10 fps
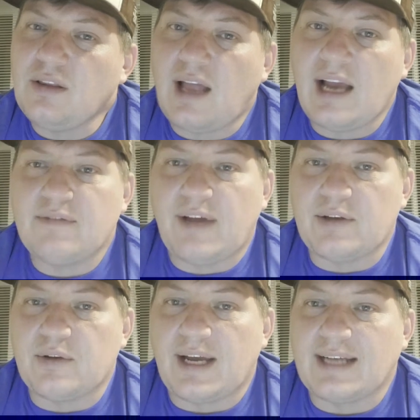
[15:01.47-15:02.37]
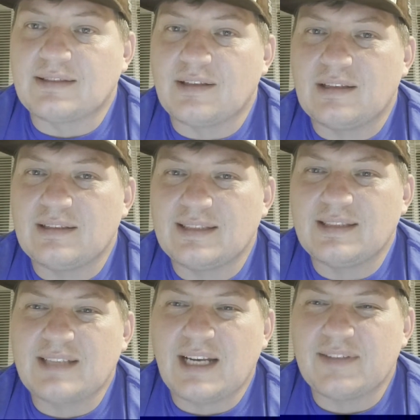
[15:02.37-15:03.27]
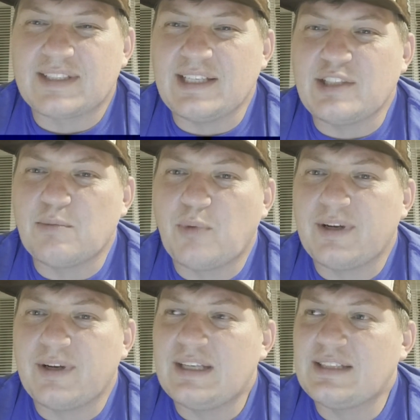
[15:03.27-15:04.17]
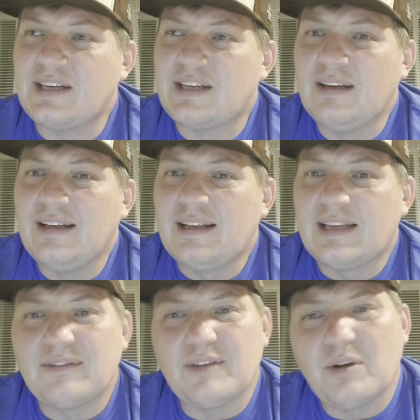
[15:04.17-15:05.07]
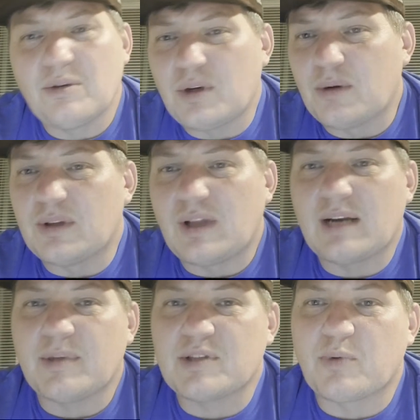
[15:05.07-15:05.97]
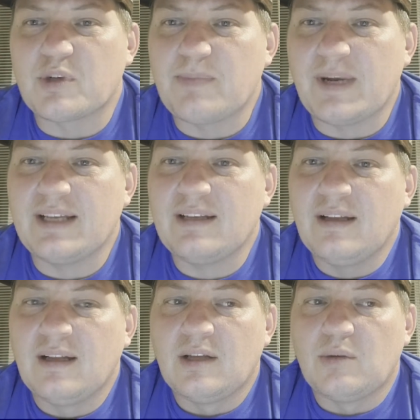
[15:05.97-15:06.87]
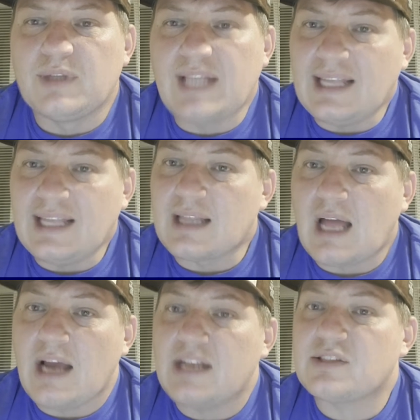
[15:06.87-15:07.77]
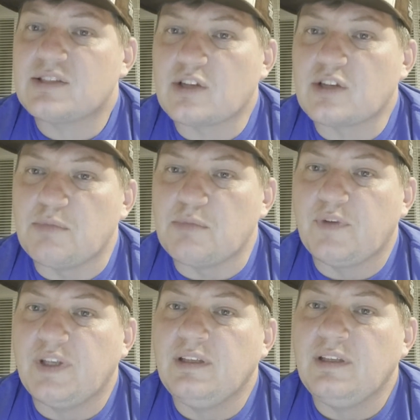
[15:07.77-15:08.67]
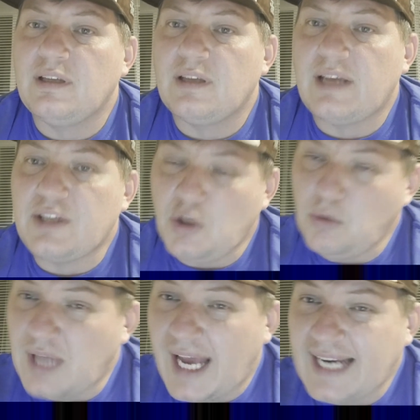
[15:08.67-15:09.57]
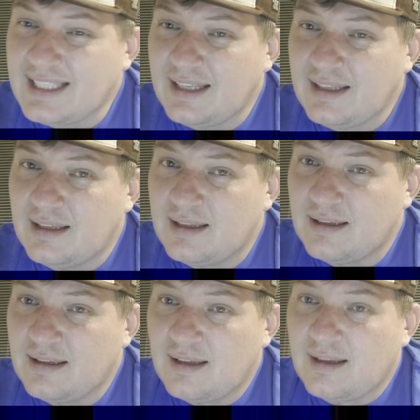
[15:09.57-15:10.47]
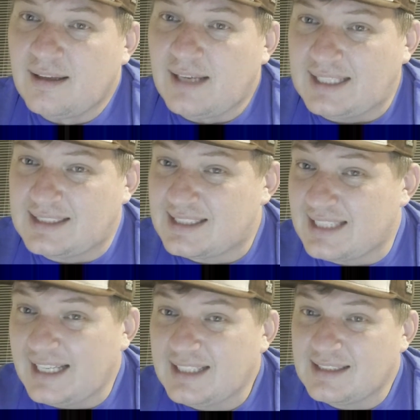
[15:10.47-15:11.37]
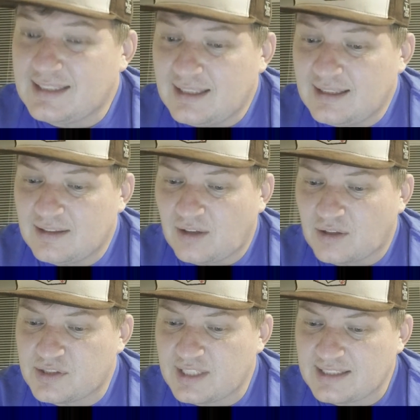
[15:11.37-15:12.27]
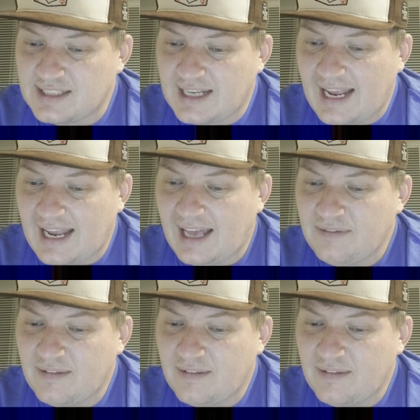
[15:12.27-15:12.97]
line value, guys. So this is kind of a teaching point on this here. If you don't know a lot about sports betting, when that line starts moving and you liked it at 6 or 6.5,